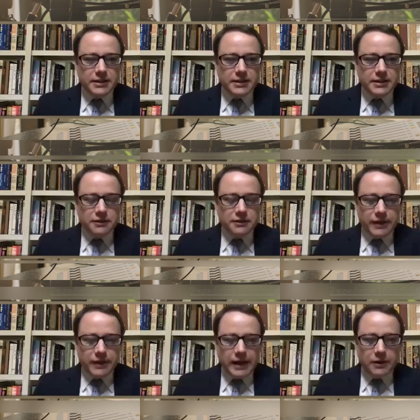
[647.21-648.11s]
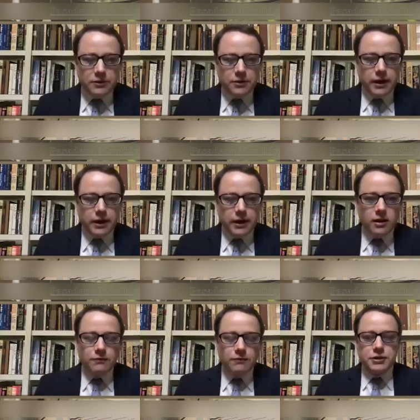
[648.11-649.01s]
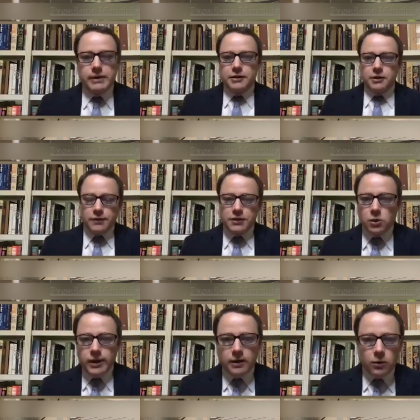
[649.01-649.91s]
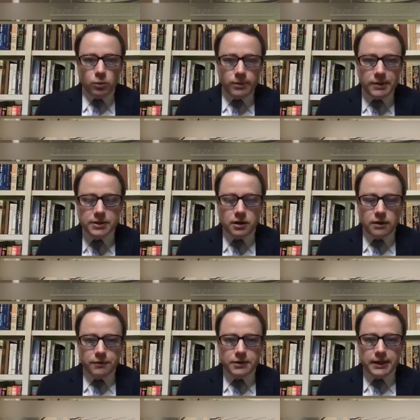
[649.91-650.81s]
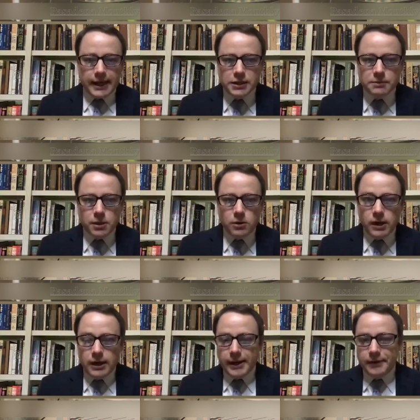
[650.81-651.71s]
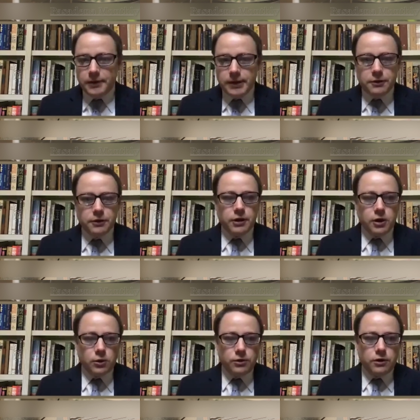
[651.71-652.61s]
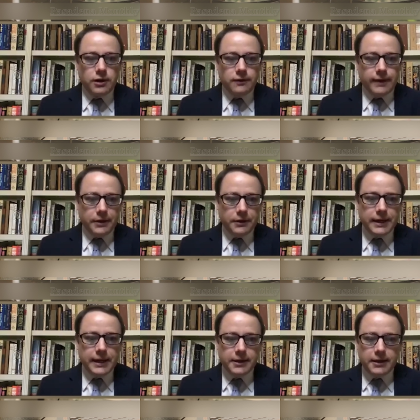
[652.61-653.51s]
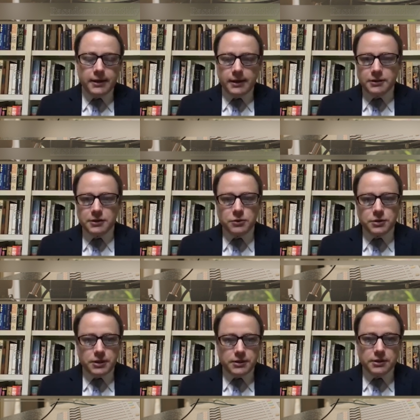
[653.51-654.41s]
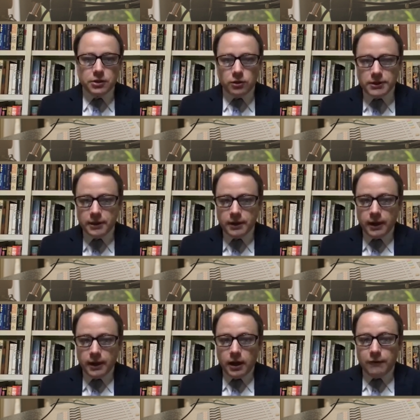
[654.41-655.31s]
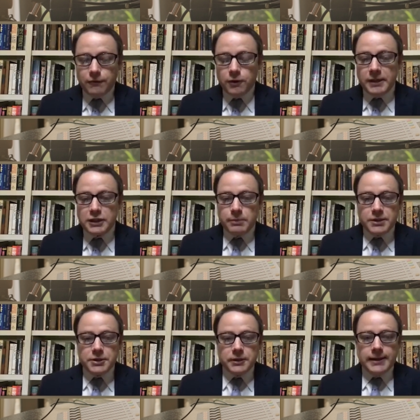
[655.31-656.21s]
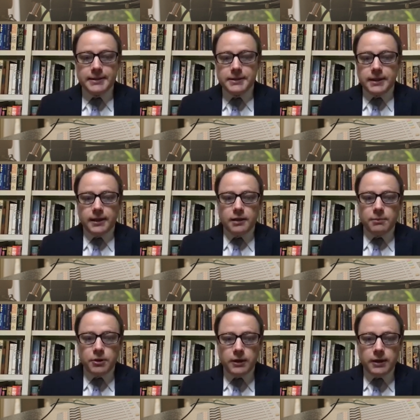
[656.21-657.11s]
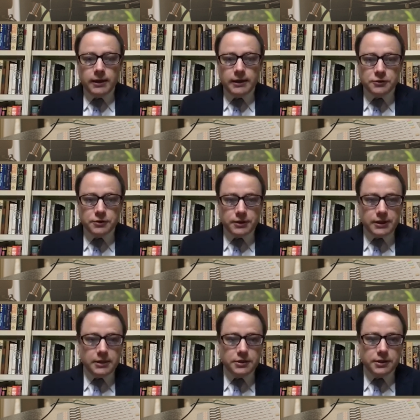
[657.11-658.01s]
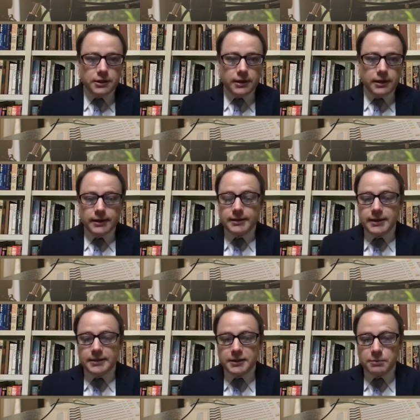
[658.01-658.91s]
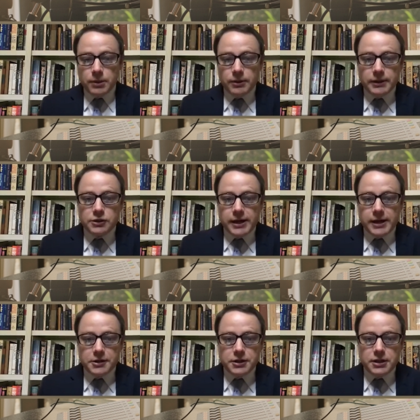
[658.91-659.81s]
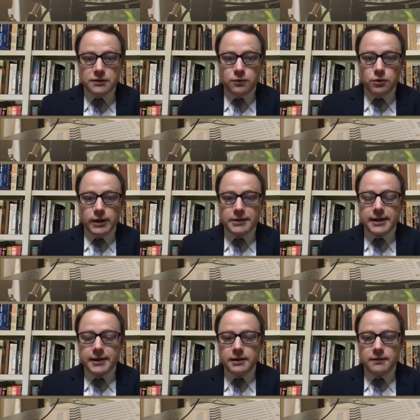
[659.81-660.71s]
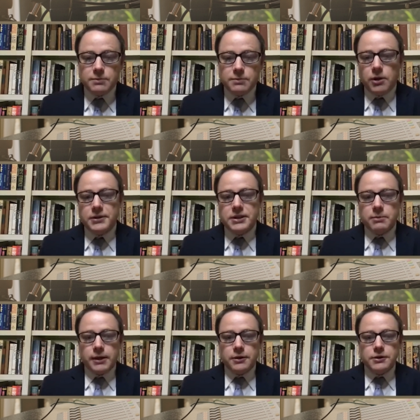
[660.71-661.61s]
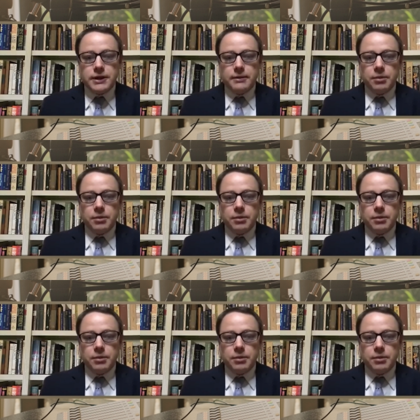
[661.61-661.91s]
the founder and conference director of the SoCal Women's Conference and Expo and the leader and owner of L. Kennedy and Associates Consulting, a firm that specializes in community and strategic consensus building strategies for executives, policymakers, and